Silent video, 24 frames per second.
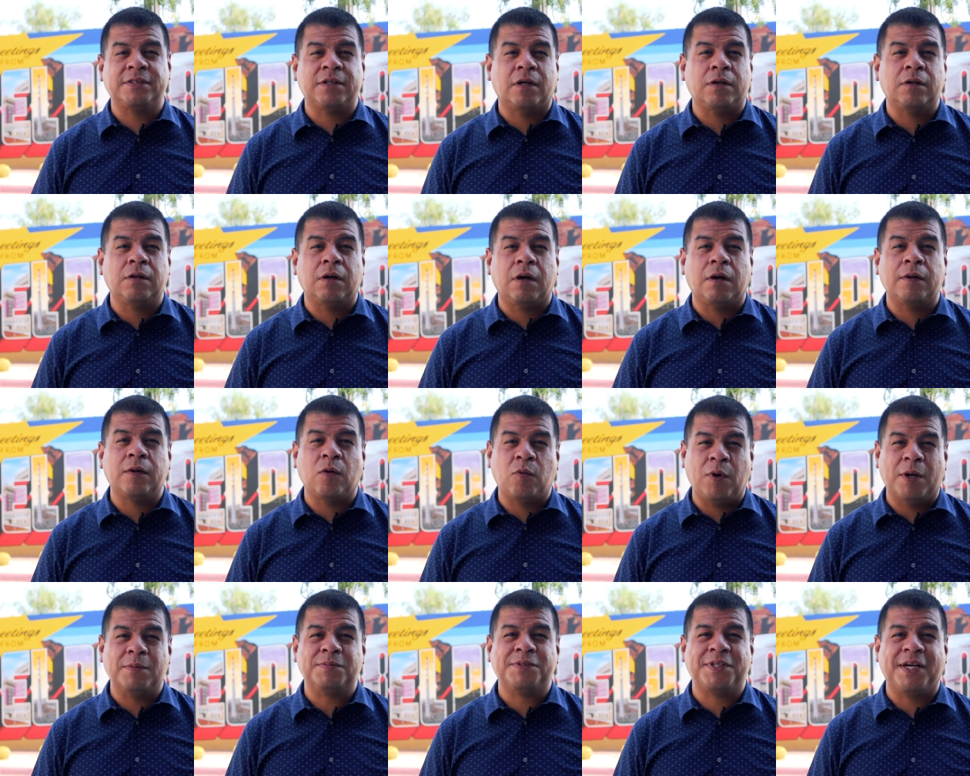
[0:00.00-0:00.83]
us on, on the
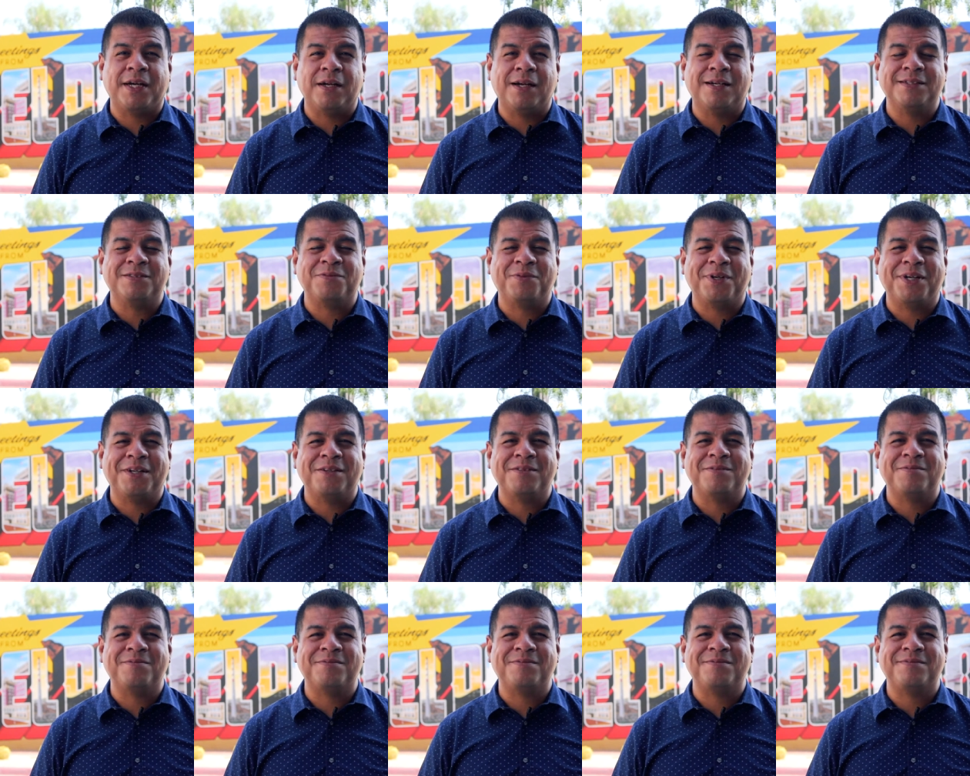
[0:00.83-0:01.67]
website as well.
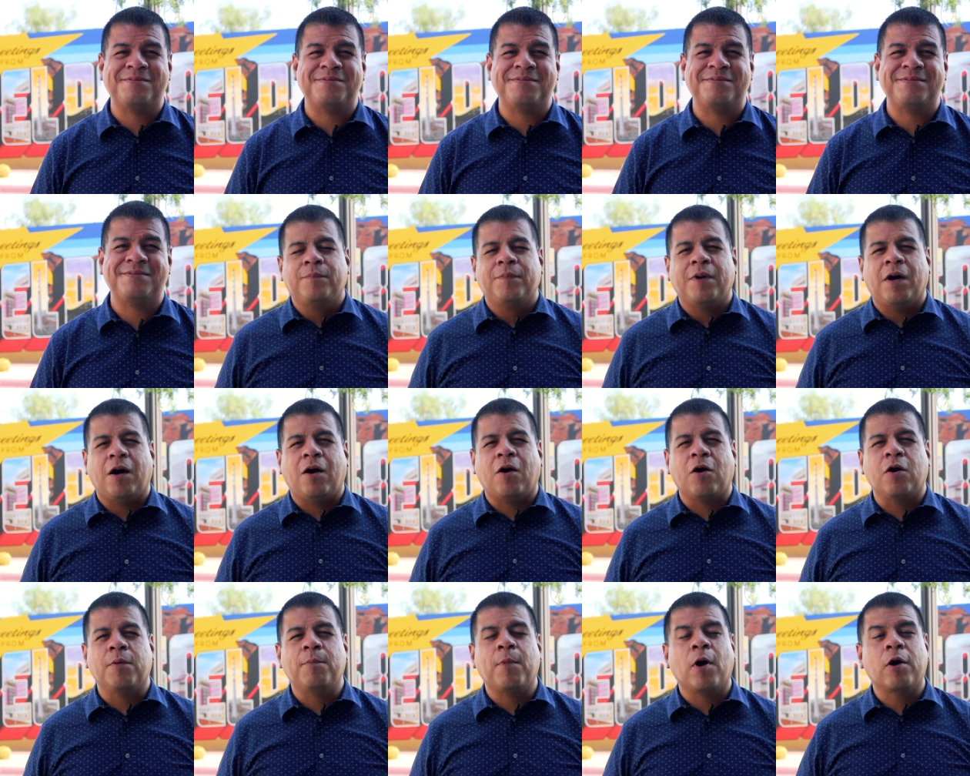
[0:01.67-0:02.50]

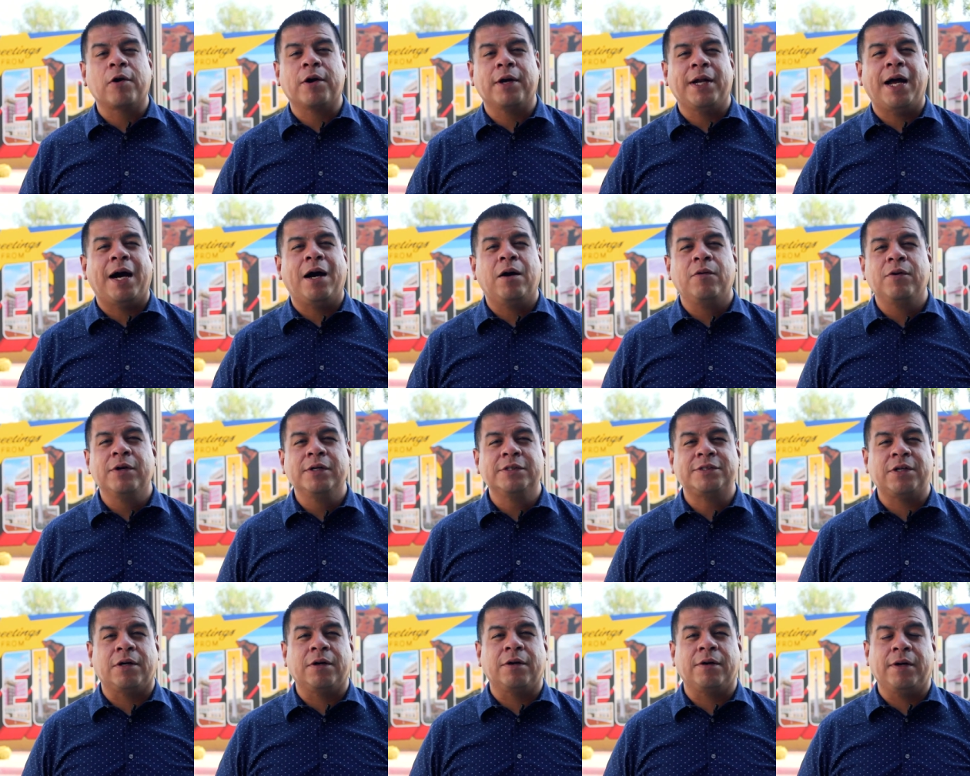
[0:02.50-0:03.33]
Our market
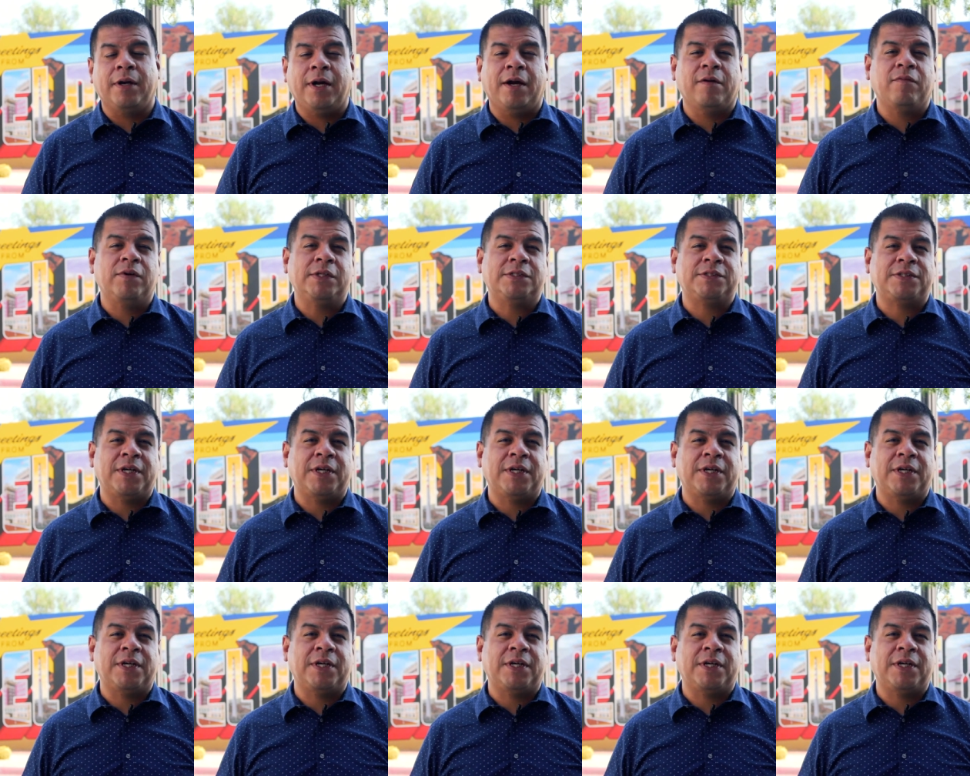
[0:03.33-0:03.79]
hours are every